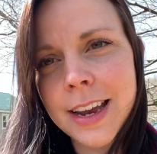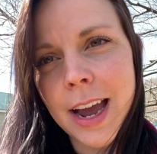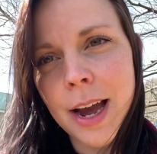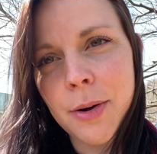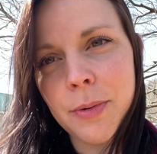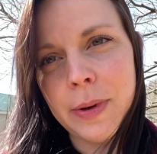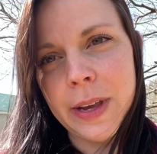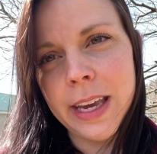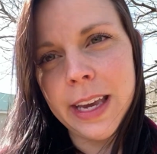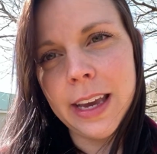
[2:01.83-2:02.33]

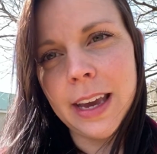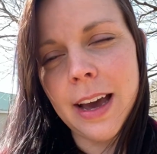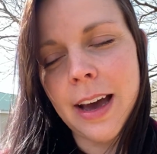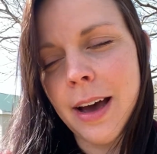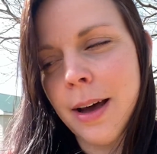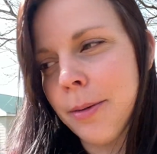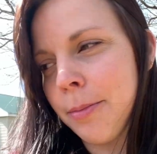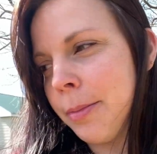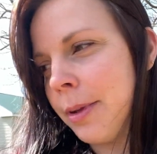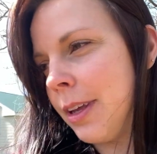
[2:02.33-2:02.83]
how we
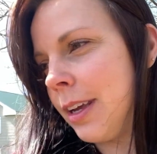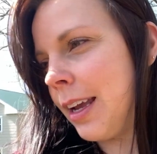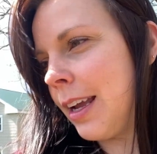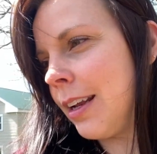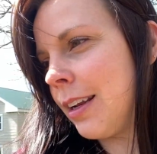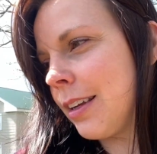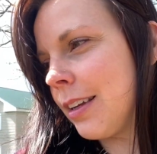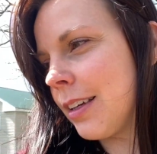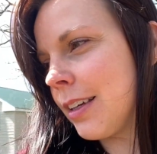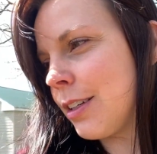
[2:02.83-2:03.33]

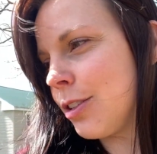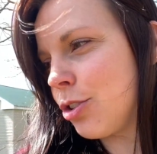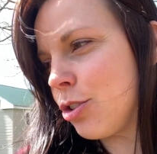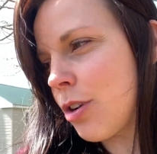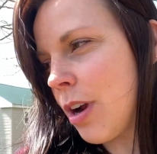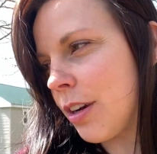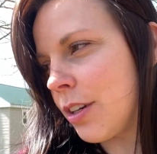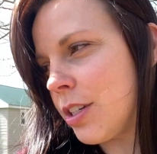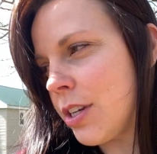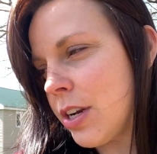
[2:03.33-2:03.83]

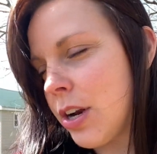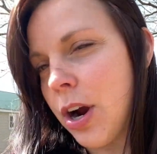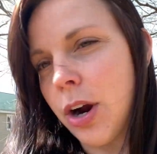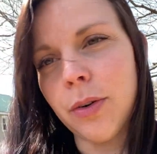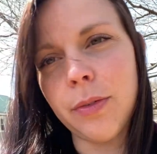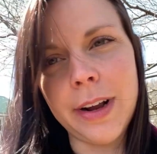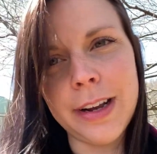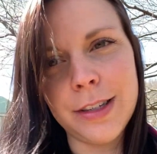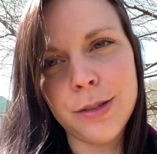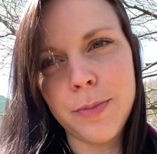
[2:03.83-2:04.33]
constructed
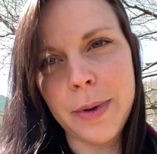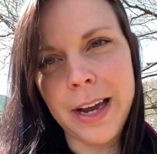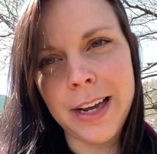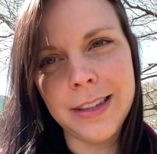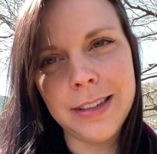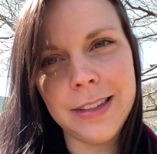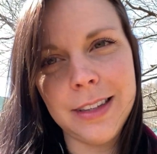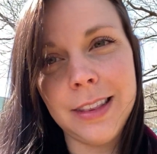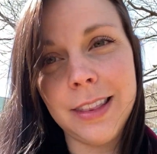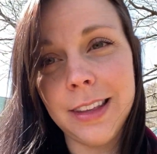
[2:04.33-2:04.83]
our raised
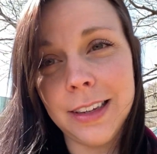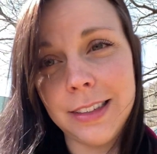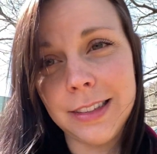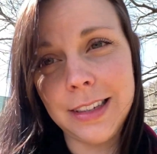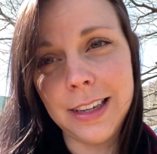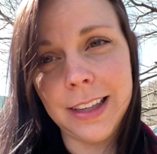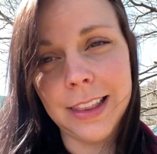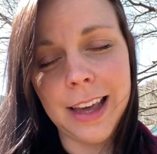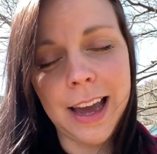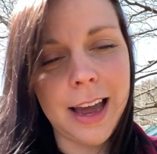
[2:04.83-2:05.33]
beds and things
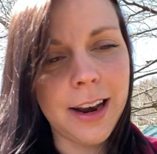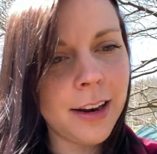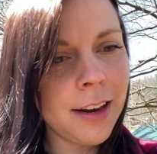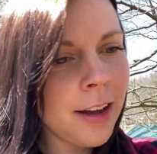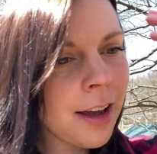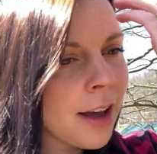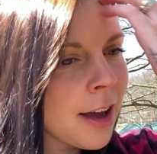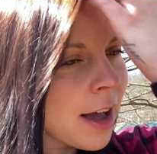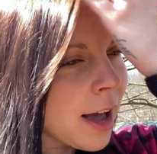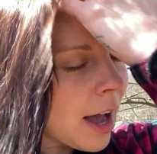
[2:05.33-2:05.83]
like that.
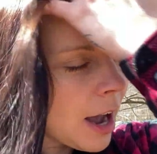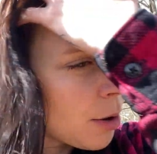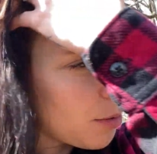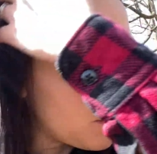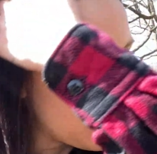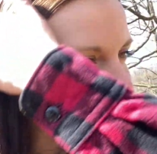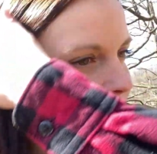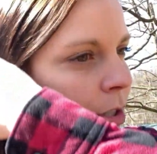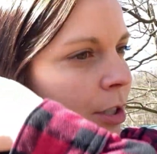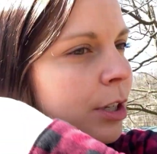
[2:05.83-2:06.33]
I
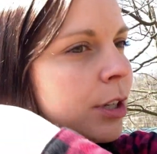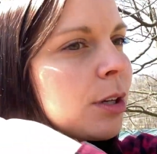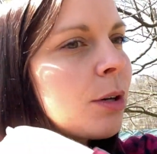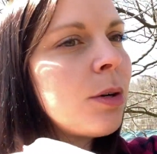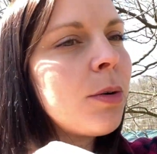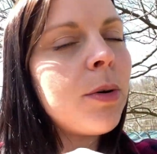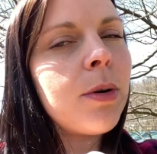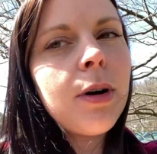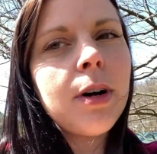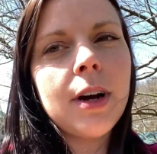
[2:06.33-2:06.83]
want
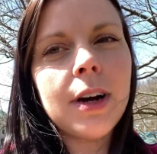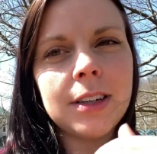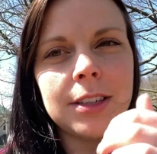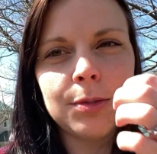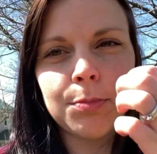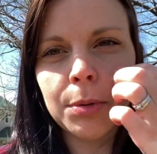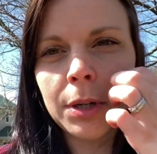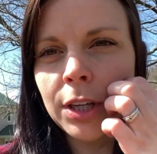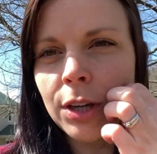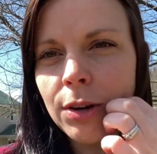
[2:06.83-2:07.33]
to
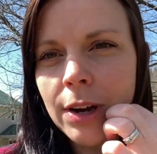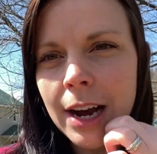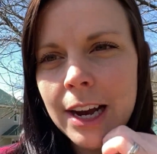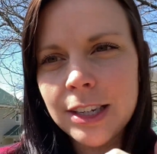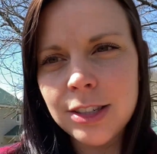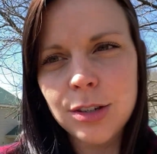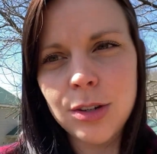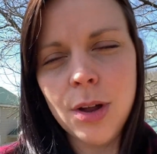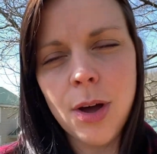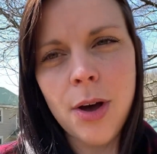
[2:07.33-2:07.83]
bring you
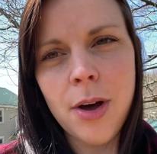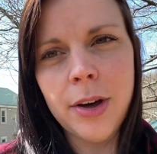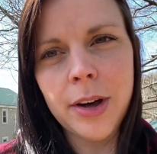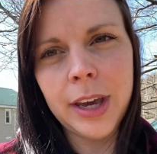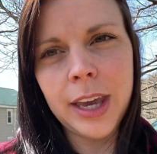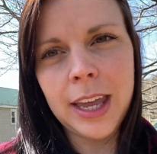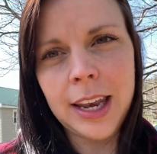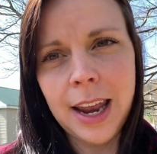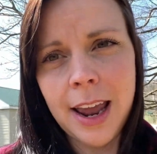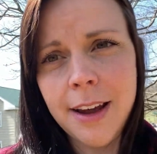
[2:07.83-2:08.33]
guys
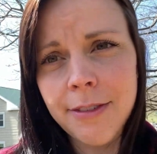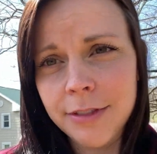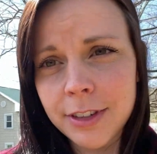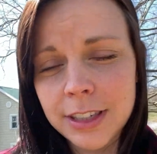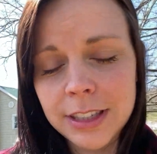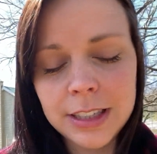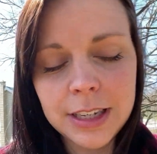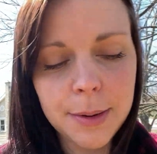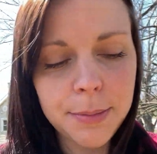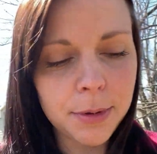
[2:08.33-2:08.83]
along in every
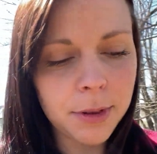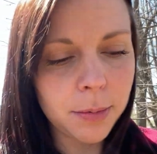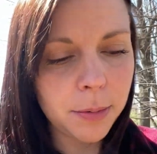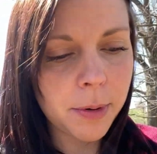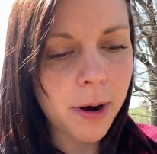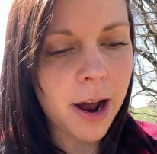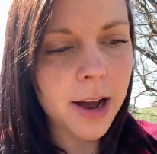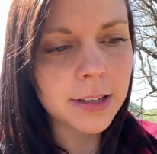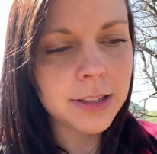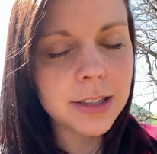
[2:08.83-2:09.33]
step of the
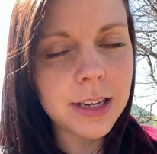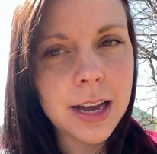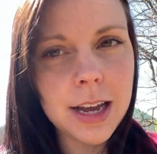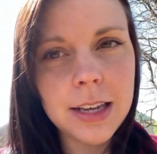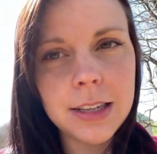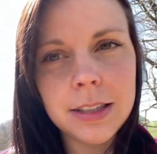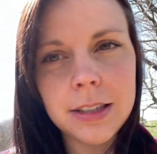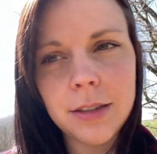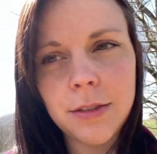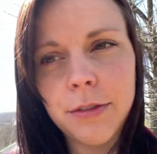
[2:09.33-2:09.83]

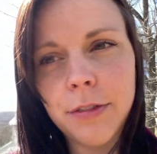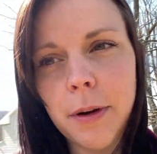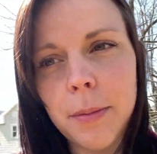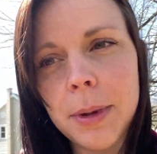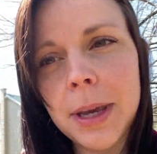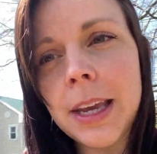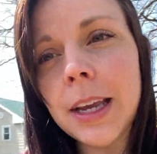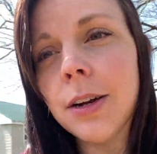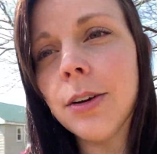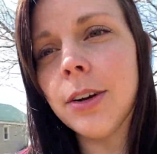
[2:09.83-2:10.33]
process from
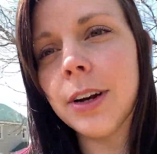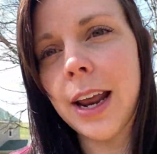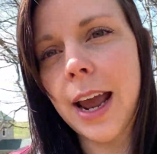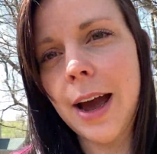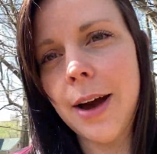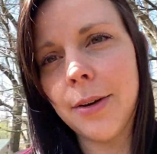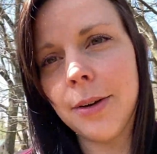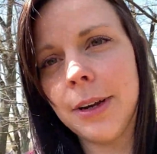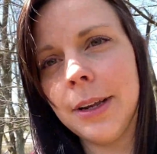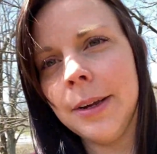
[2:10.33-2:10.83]
here on
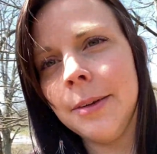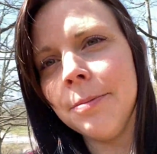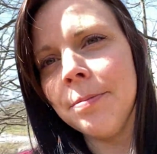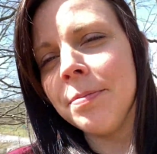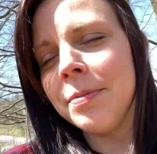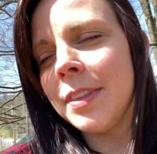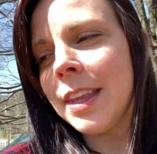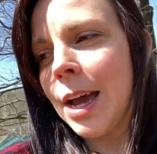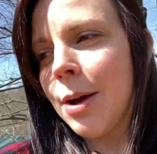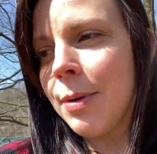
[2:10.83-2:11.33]
out.
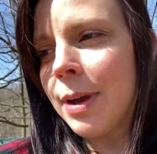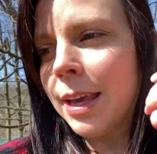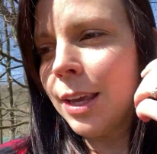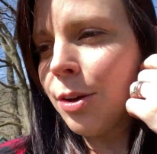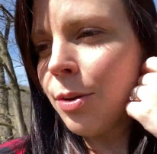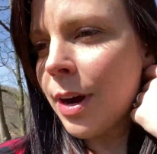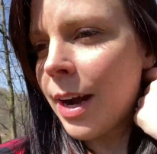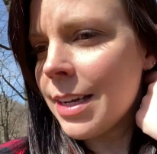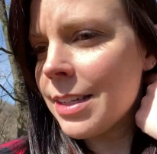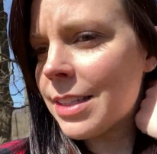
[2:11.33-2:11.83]
That way
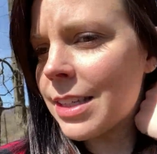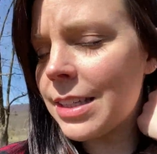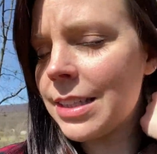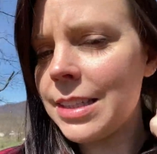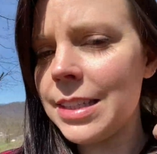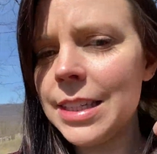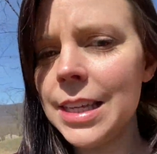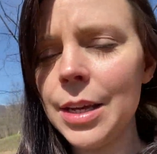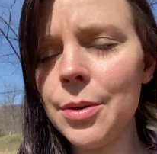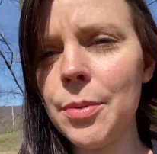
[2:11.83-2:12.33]
you guys can
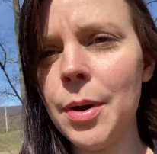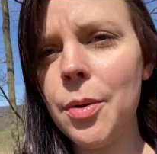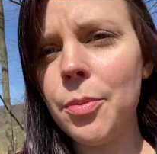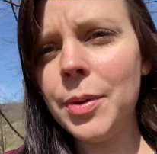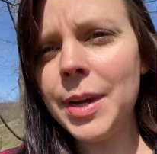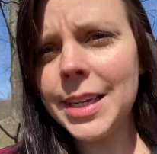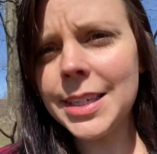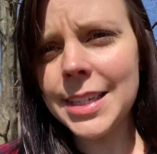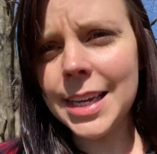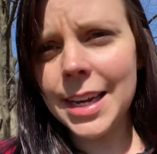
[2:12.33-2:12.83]
see what
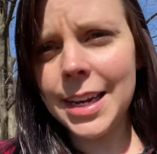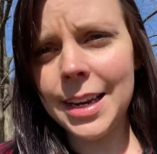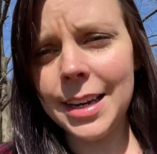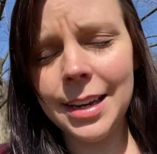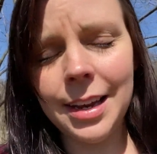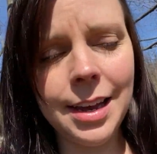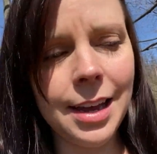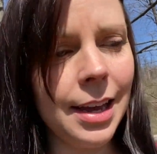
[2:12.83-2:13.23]
we did,